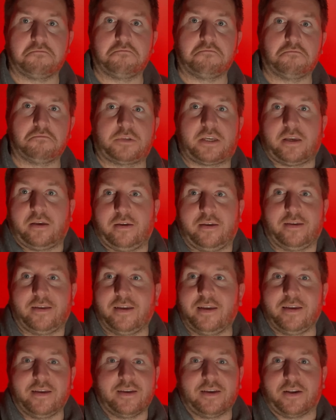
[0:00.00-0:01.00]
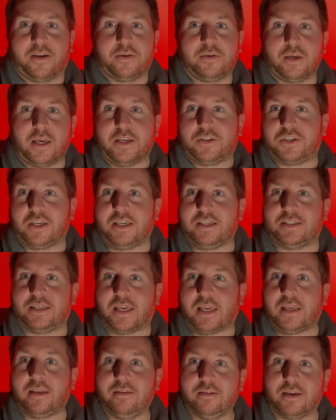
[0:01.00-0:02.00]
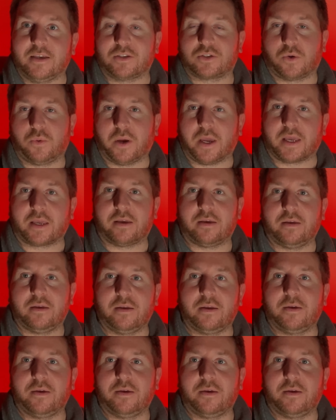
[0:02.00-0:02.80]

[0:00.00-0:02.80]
It's easy, it's quick,